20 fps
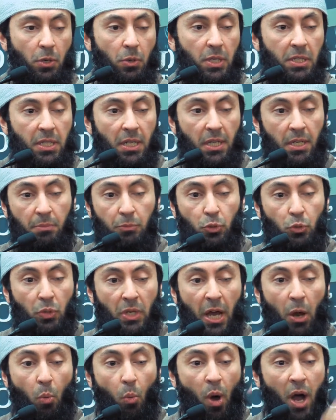Wasallam do
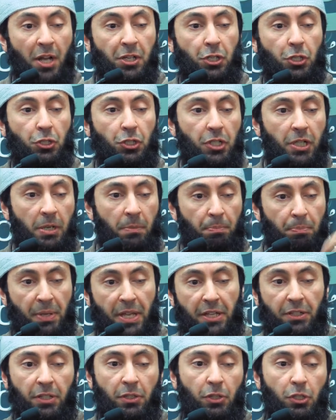not want you to
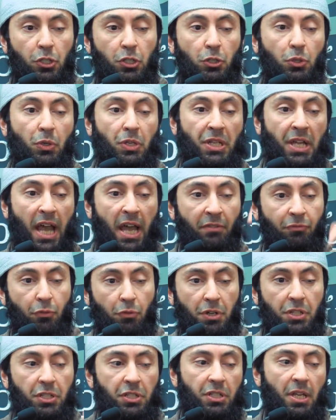compete in this dunya and
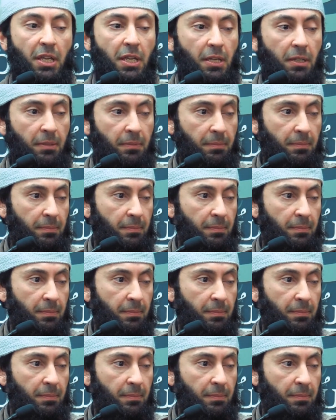for its sake.